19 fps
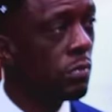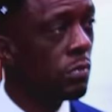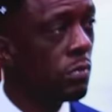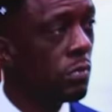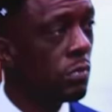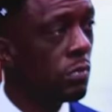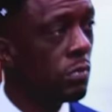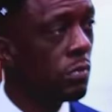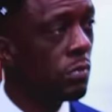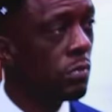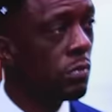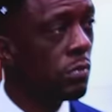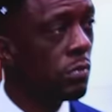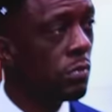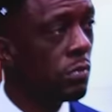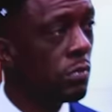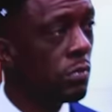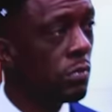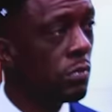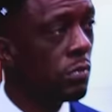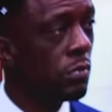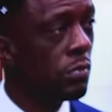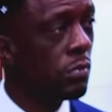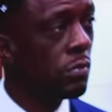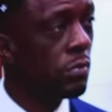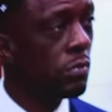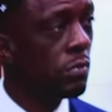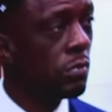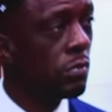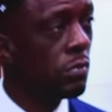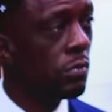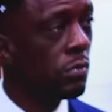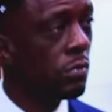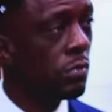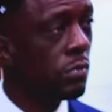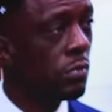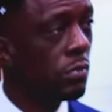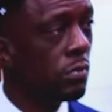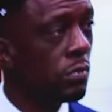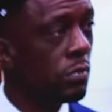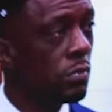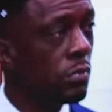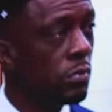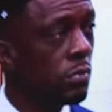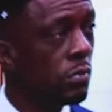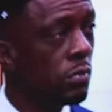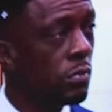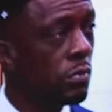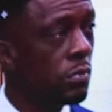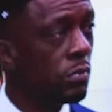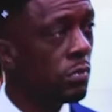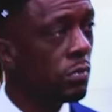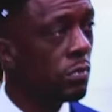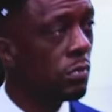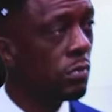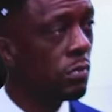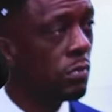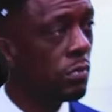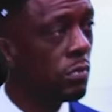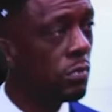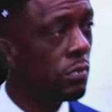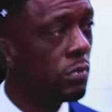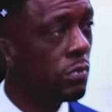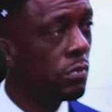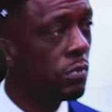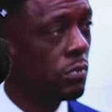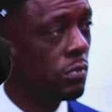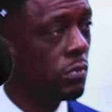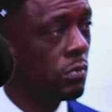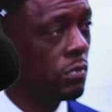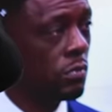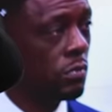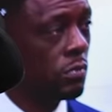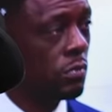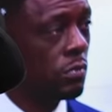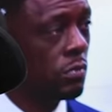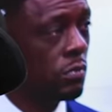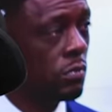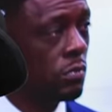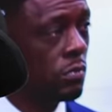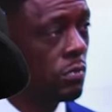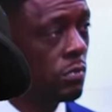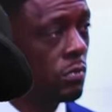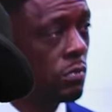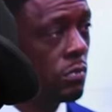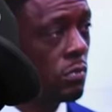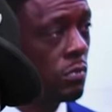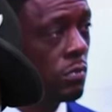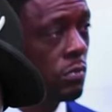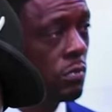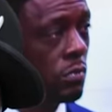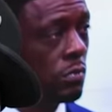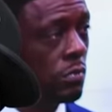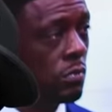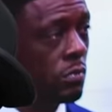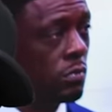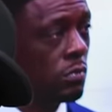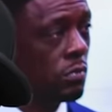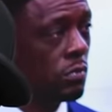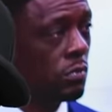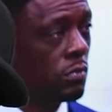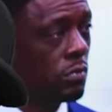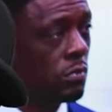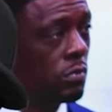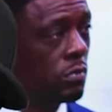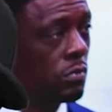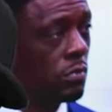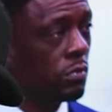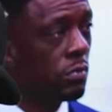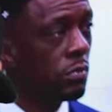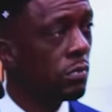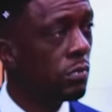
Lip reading: The person shown says nothing.